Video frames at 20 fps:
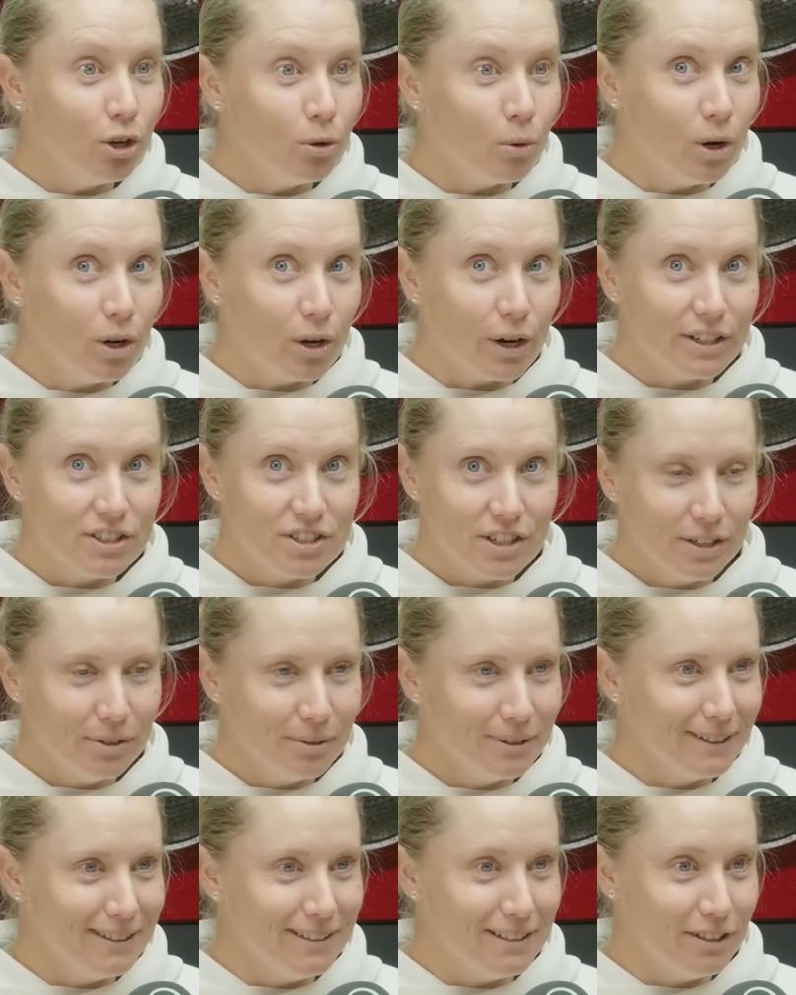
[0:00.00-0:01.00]
know what? I
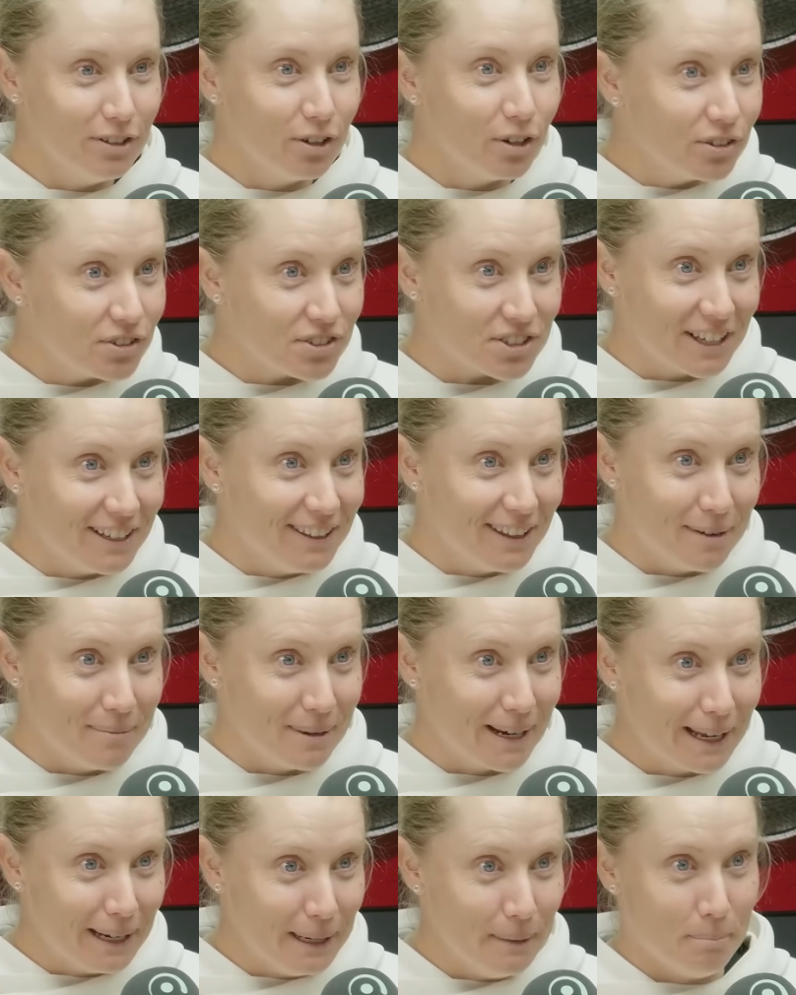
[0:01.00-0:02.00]
genuinely did not see them
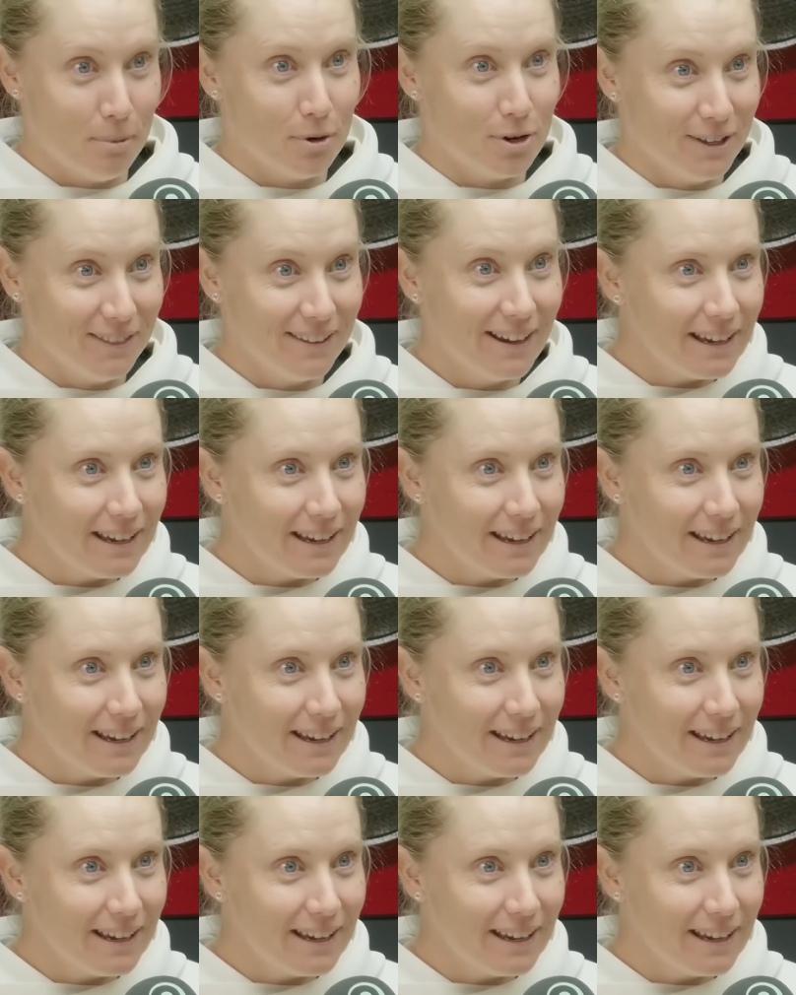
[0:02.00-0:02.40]
at any point.